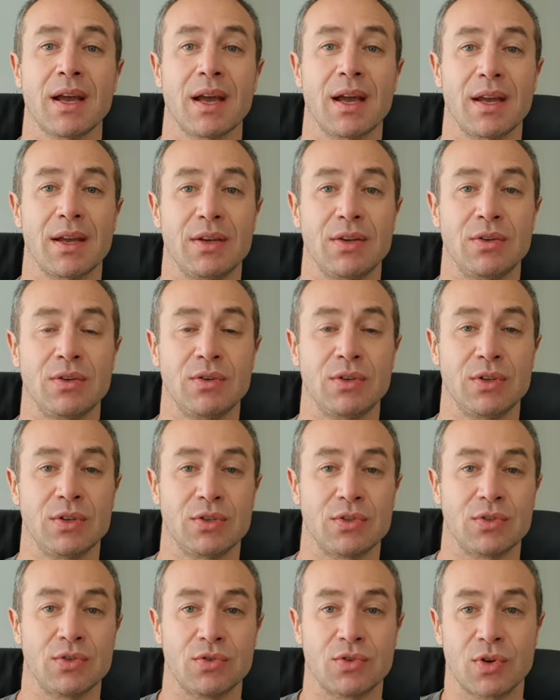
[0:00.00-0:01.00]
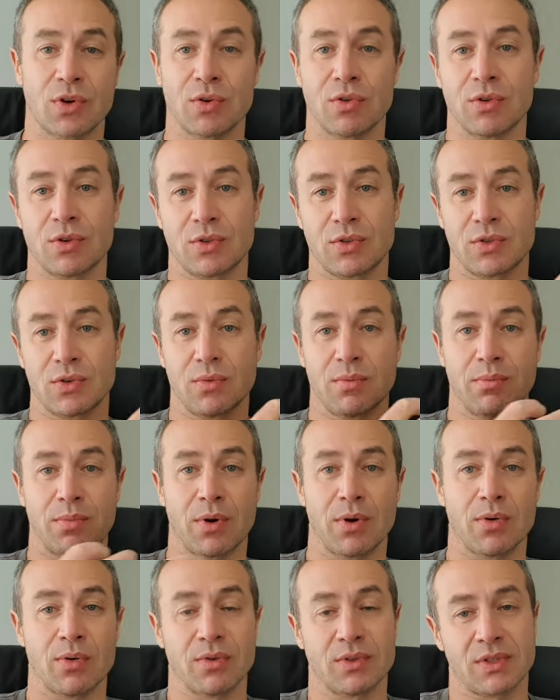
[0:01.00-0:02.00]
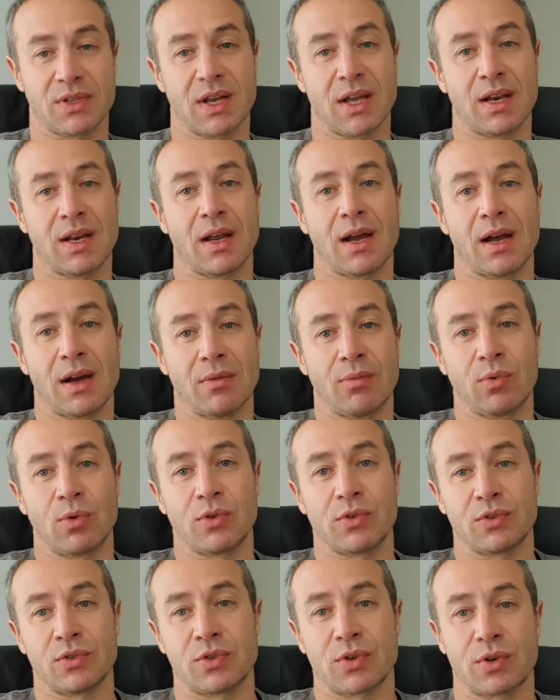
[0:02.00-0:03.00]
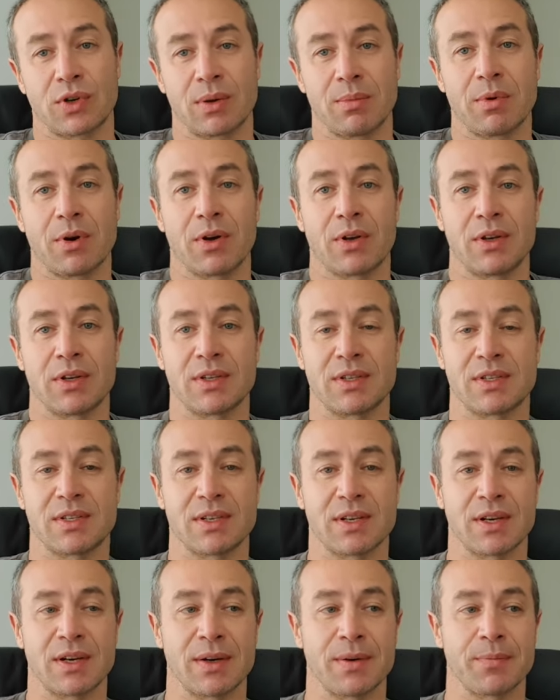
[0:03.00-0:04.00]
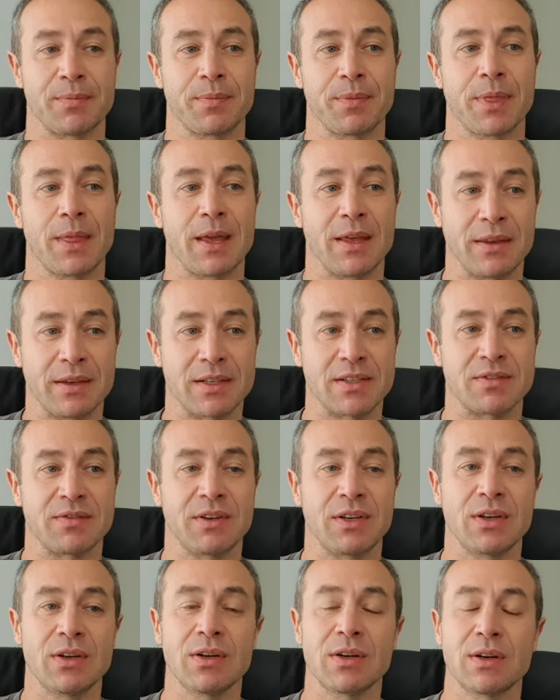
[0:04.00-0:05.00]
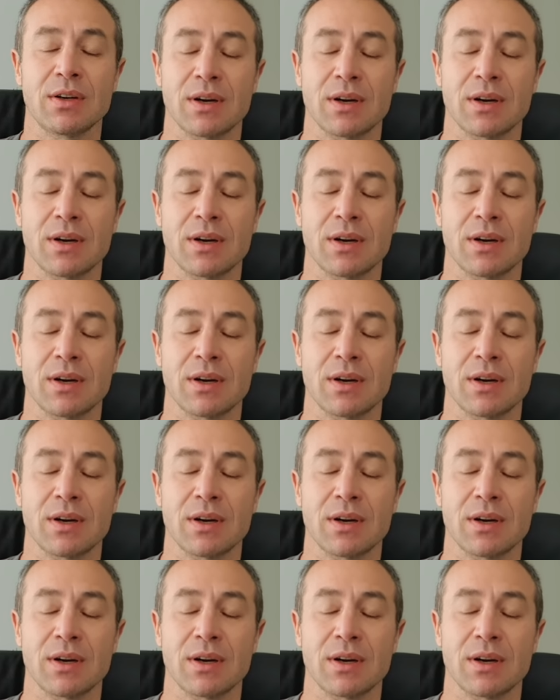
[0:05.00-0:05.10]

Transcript: You need to draw it to bones, and I won't talk about this um, in this video.